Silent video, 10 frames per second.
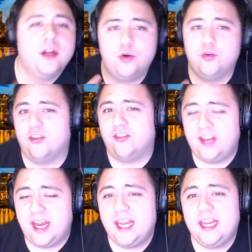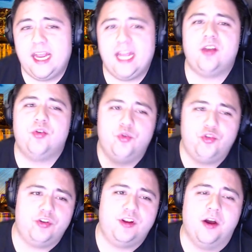who should stay and who
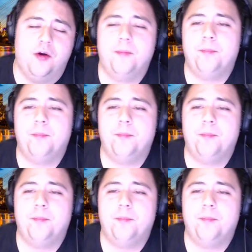should go.